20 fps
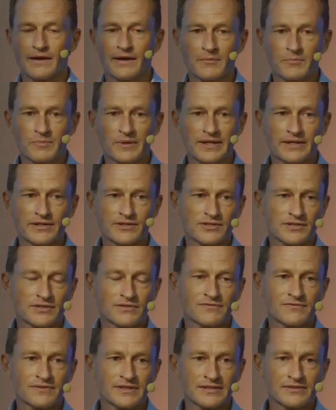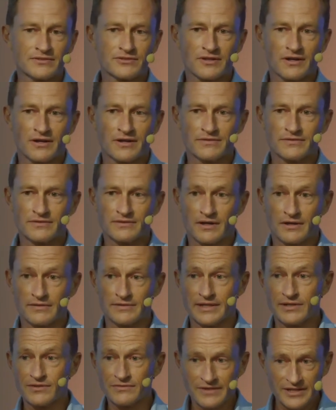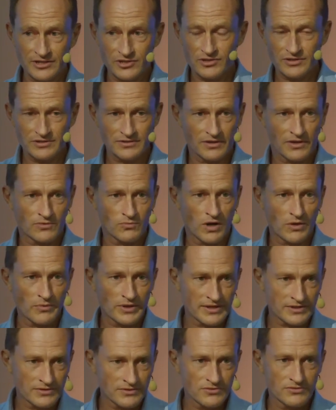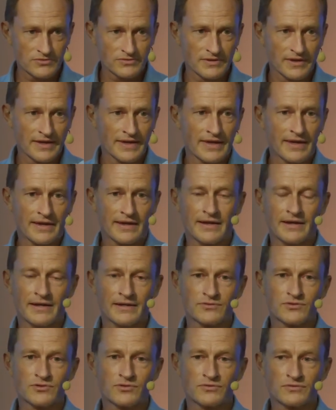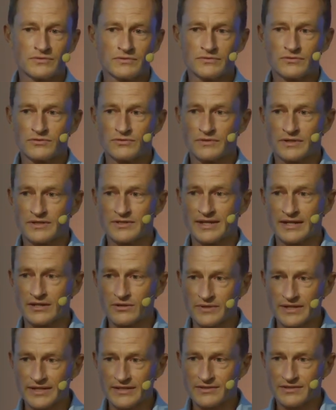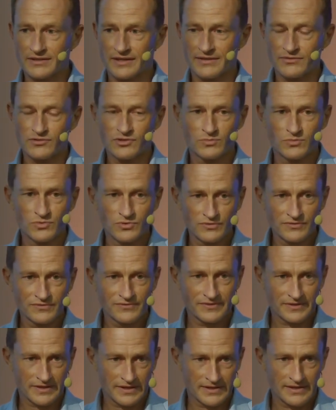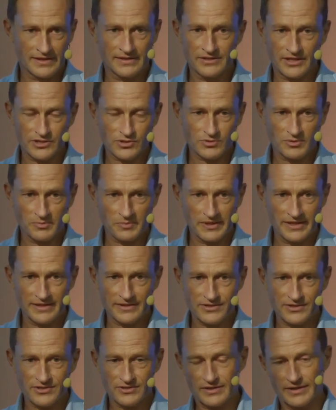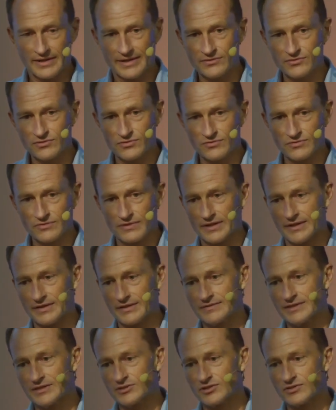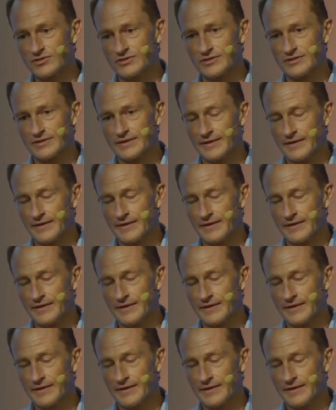players in the field on innovation, on what we can do to accelerate and to move industrial players into digital.